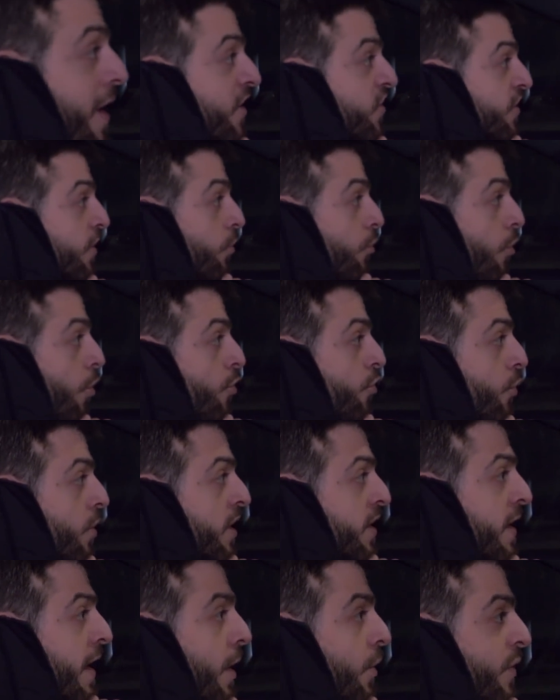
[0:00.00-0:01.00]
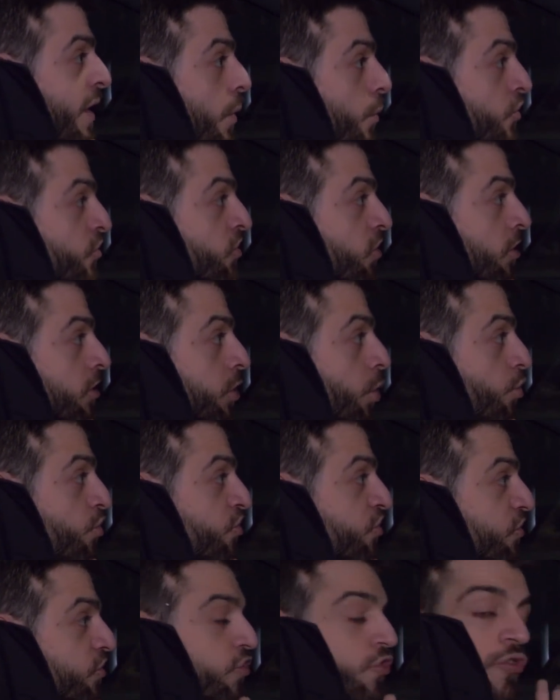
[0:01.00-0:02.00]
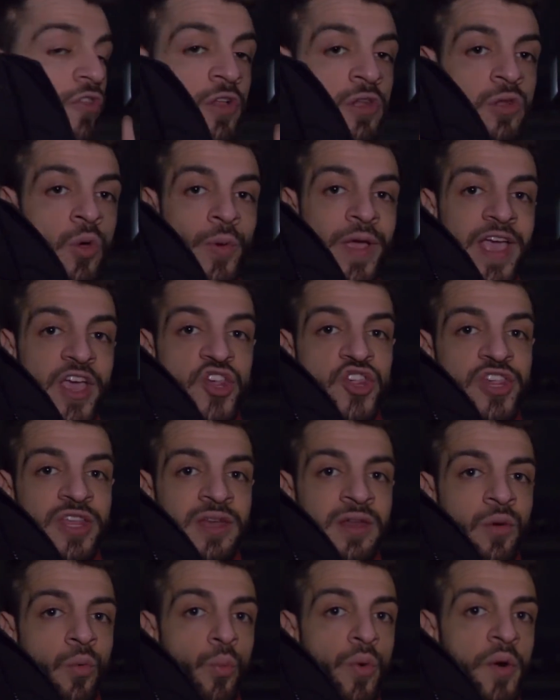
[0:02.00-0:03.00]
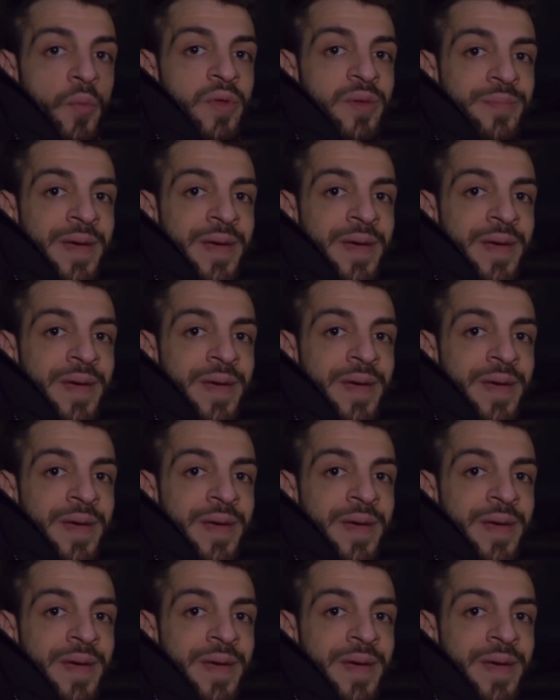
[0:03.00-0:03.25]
exit road right now that was close to the location where we